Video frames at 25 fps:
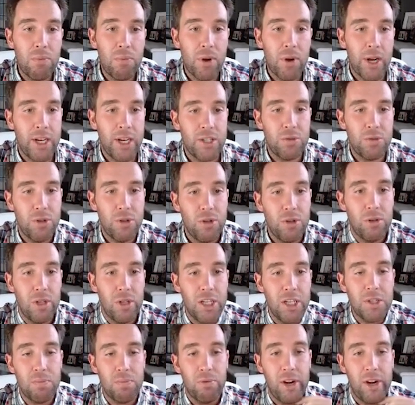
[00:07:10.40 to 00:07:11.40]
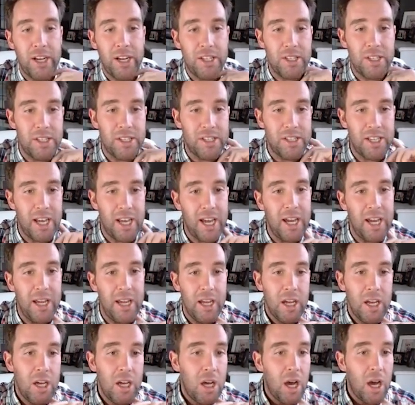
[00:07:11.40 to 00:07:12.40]
price or your list price to say
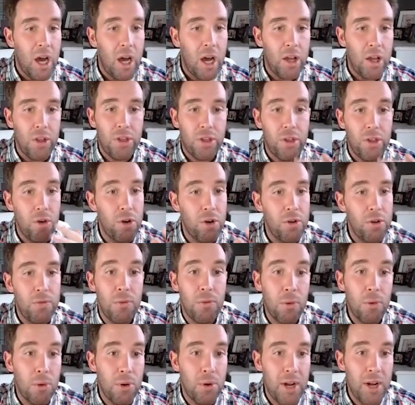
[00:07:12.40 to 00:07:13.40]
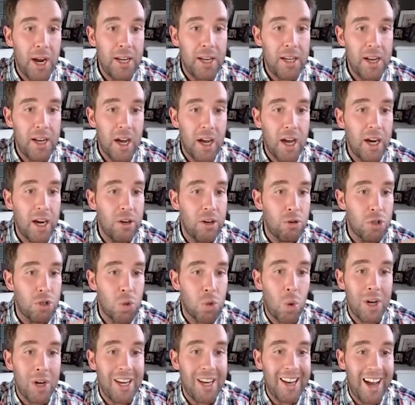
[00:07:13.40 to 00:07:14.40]
$34.99 or
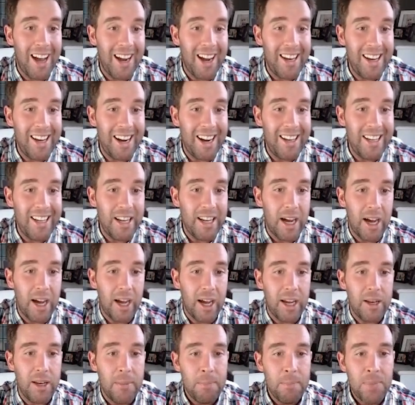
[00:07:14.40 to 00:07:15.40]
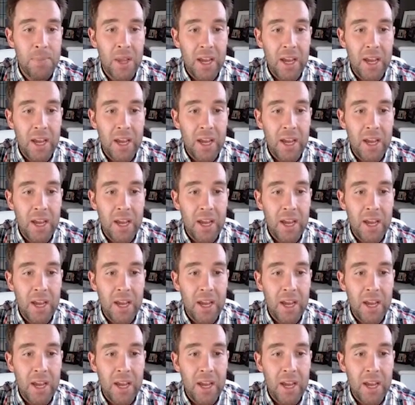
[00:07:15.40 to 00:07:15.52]
$29.99,